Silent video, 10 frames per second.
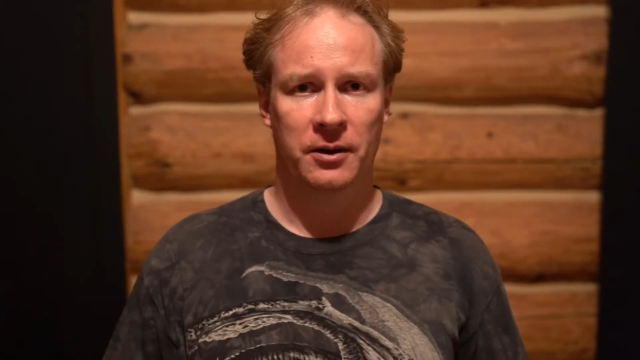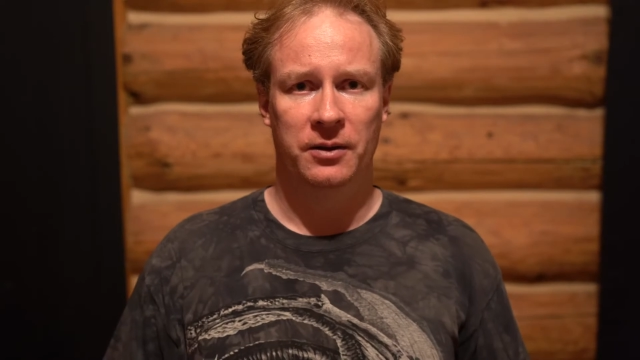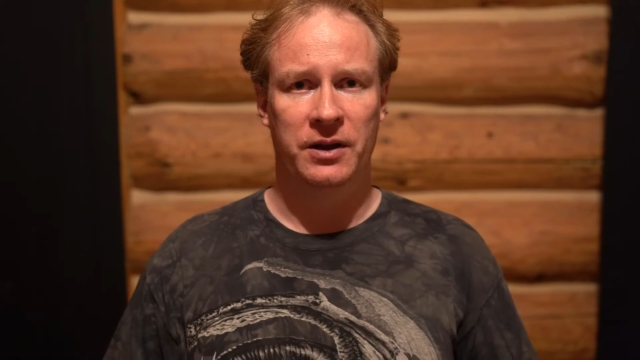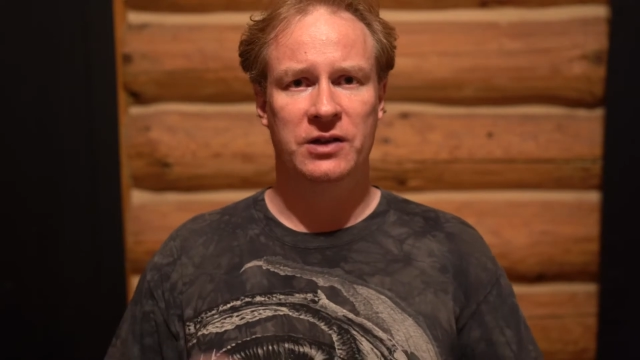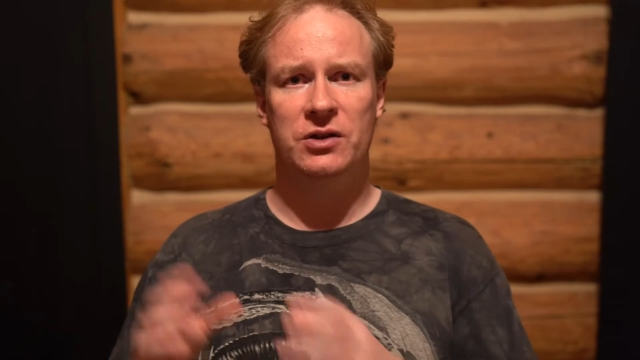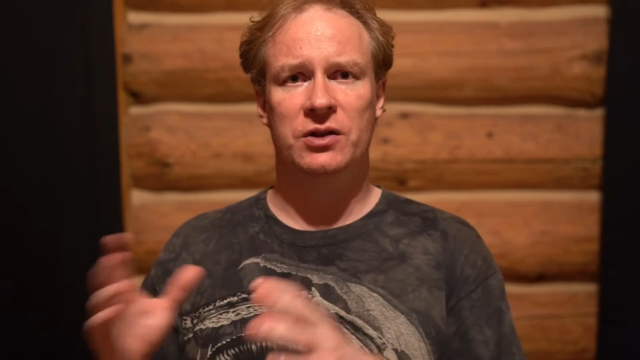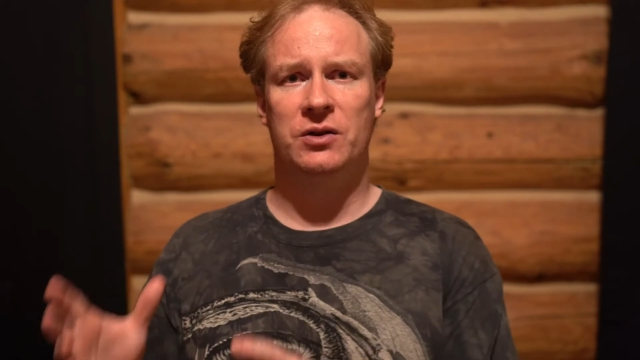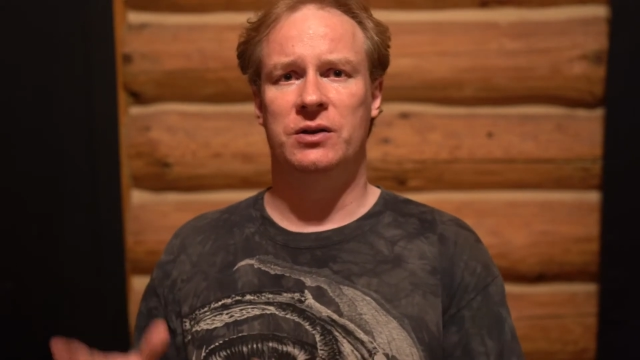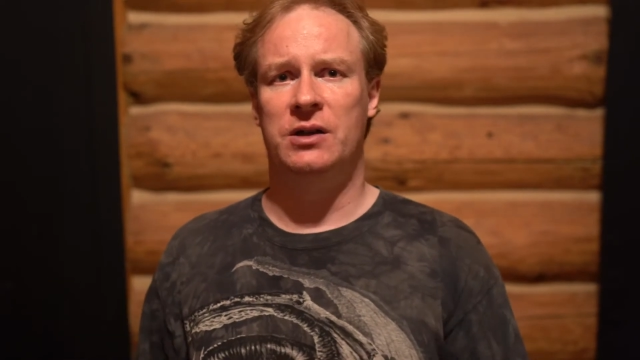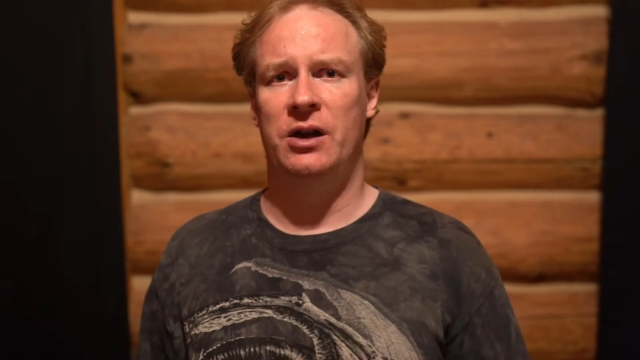These are the
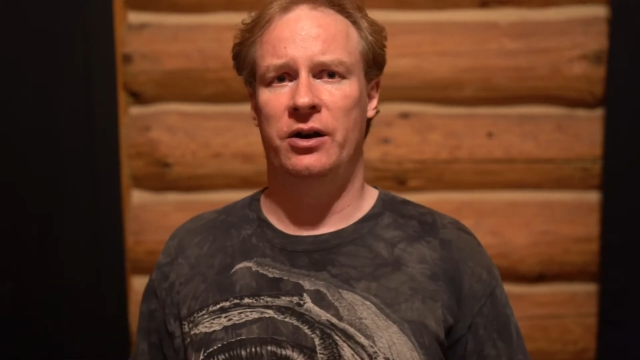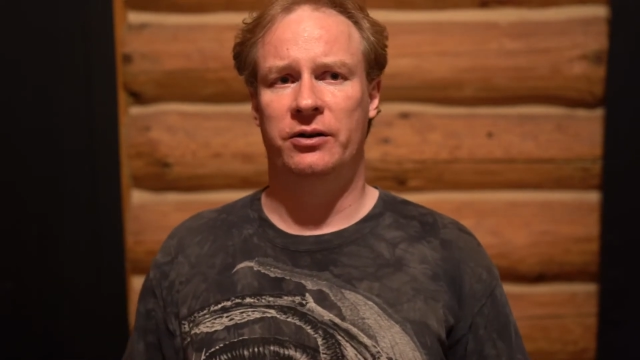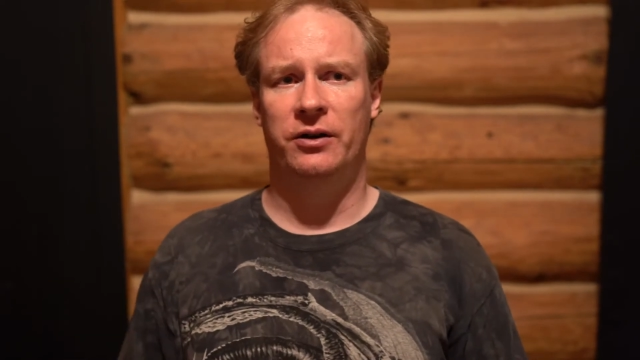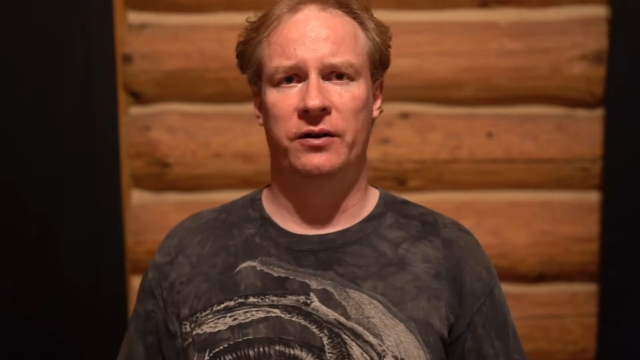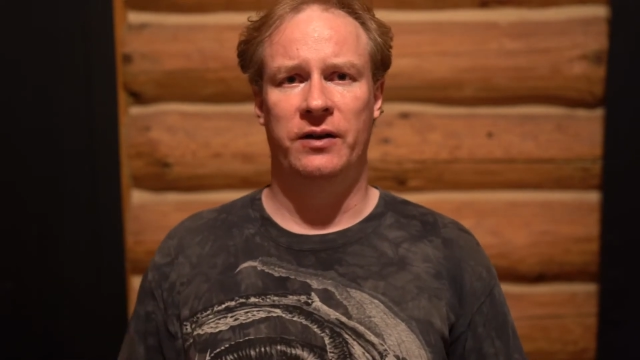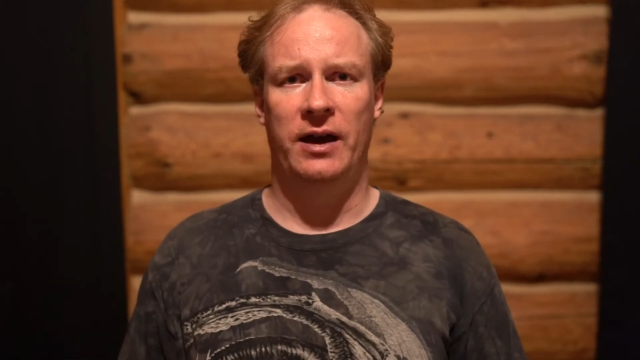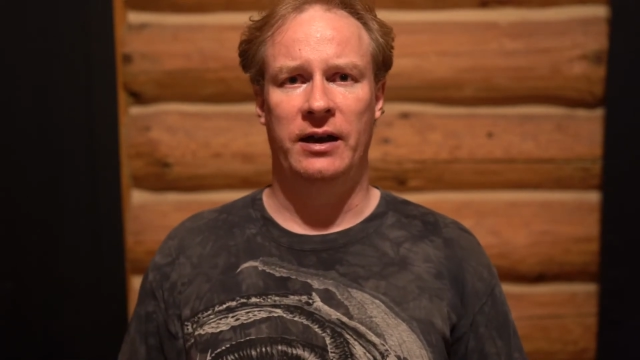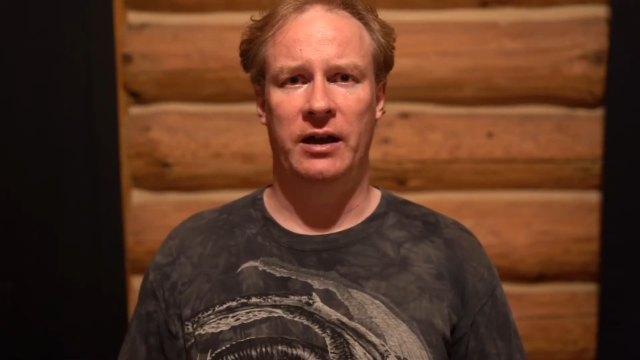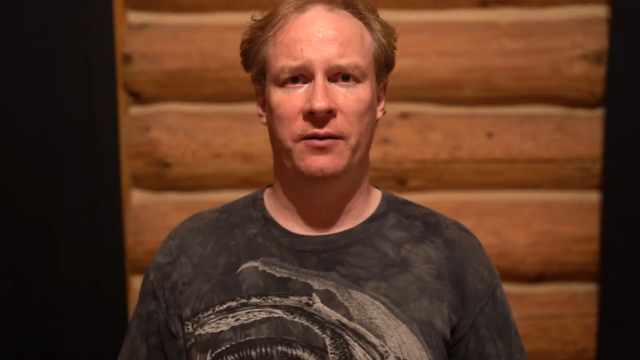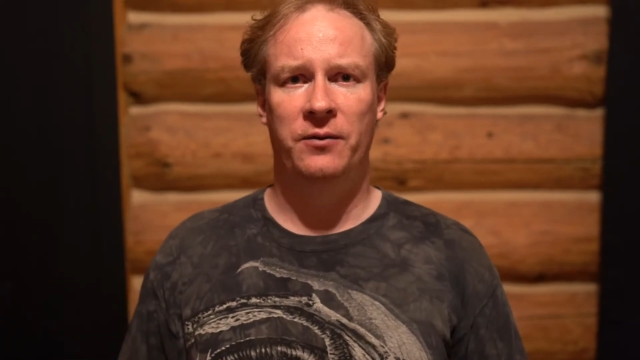sorts of characters that
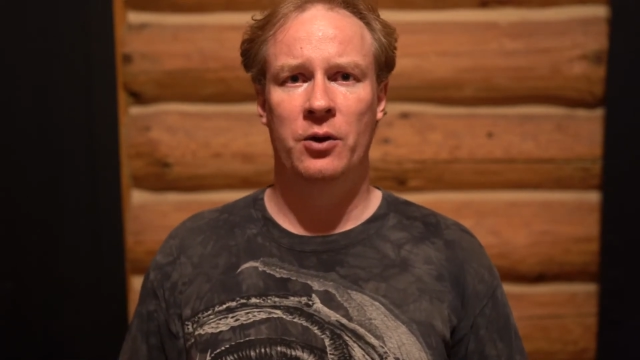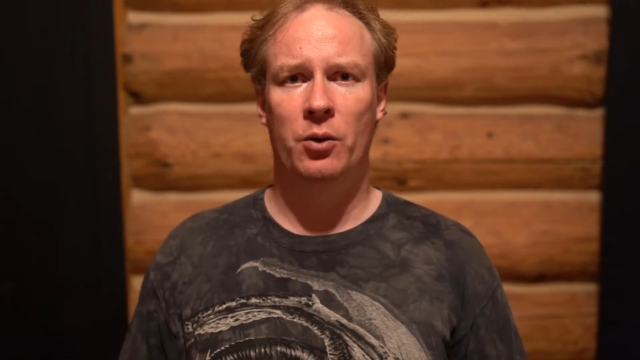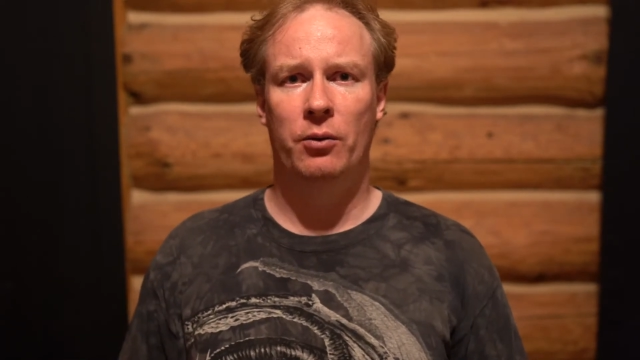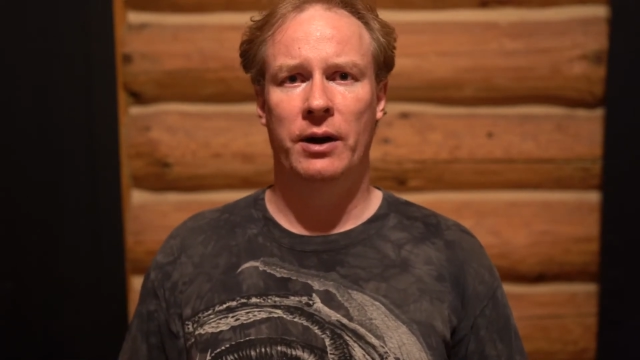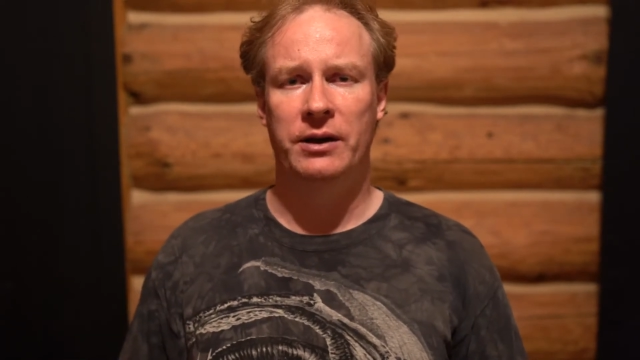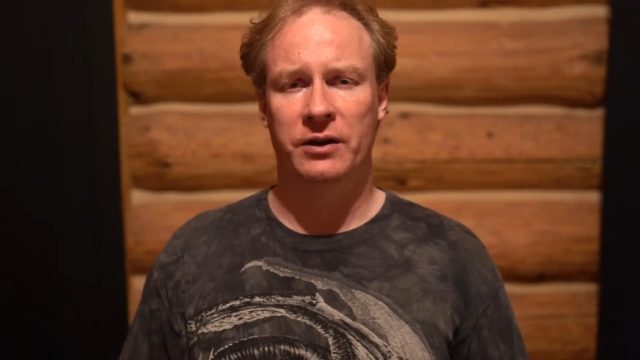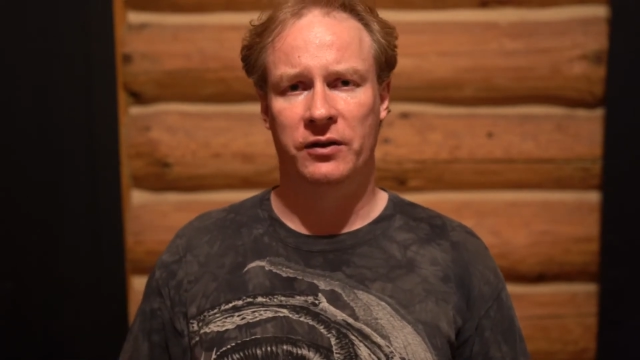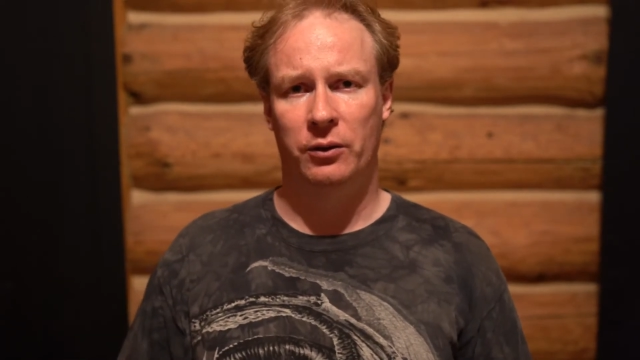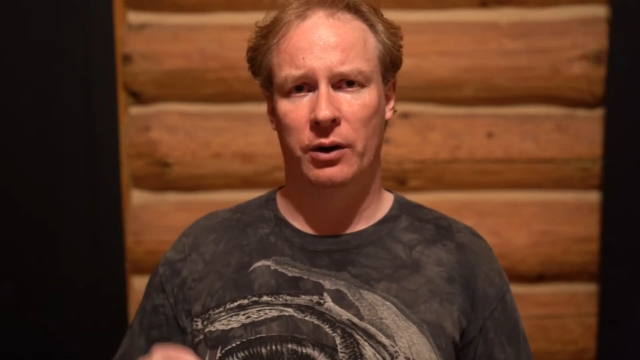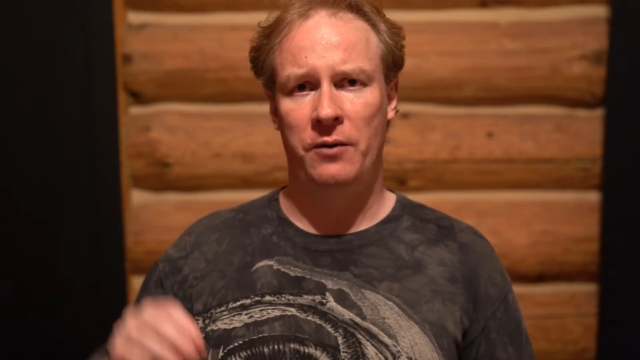if you were writing a
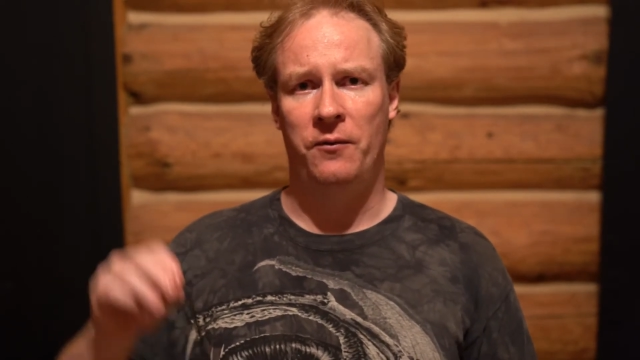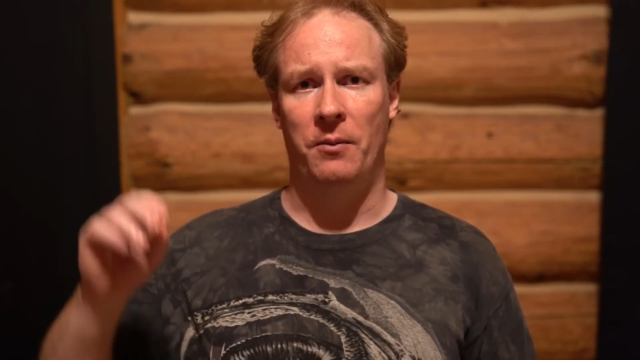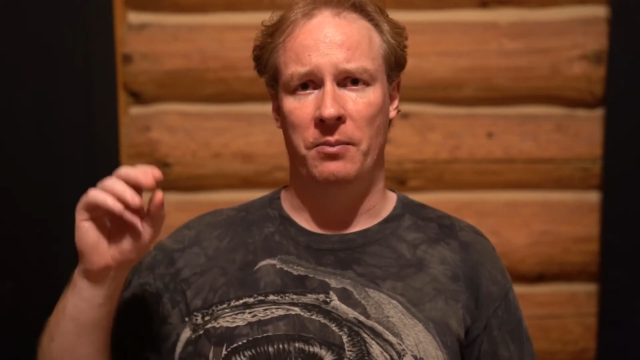story from